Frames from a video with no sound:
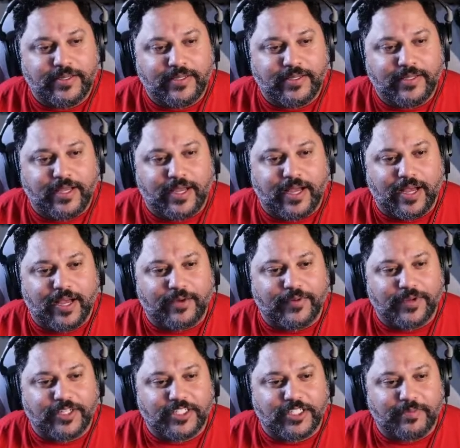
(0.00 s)
When
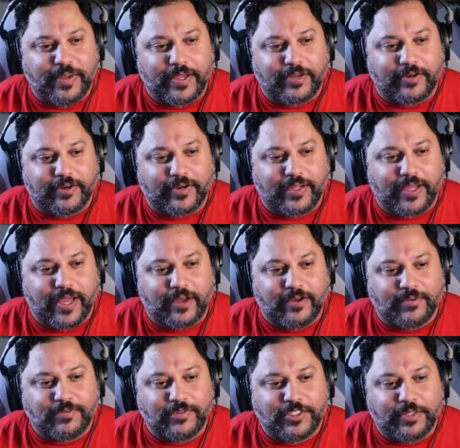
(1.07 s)
did she make her account?
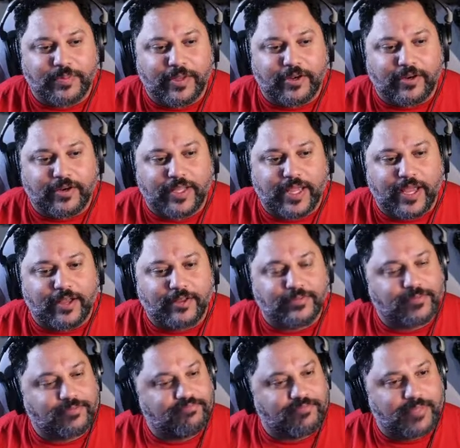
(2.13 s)
She made her account
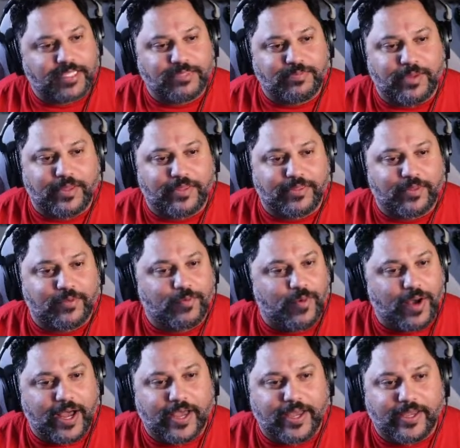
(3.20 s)
this month.
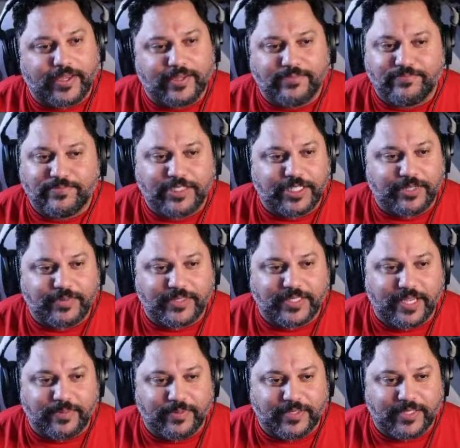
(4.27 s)
Why she was
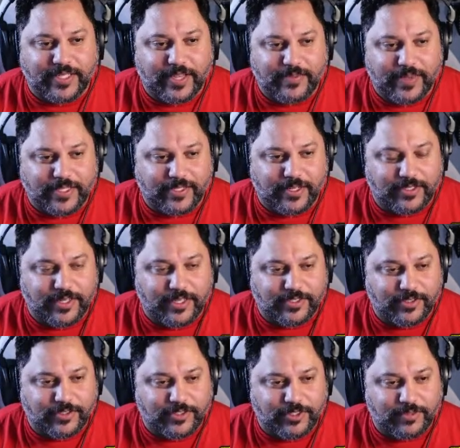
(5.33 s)
able to get
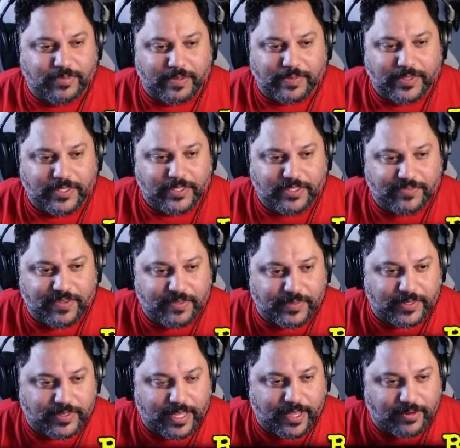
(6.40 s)
Mastodon.social? Maybe she's
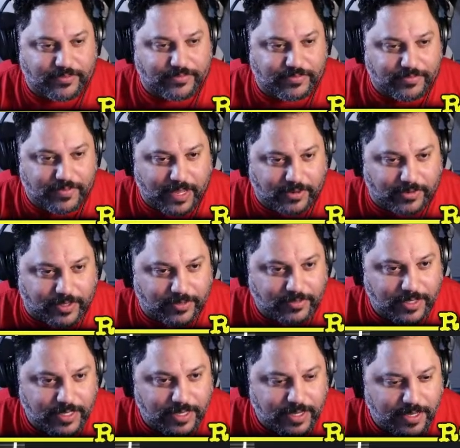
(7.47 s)
famous. I don't
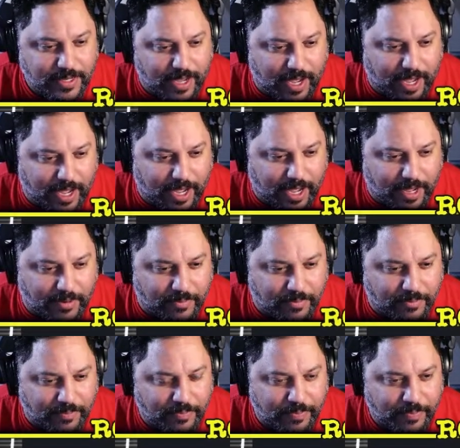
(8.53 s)
know.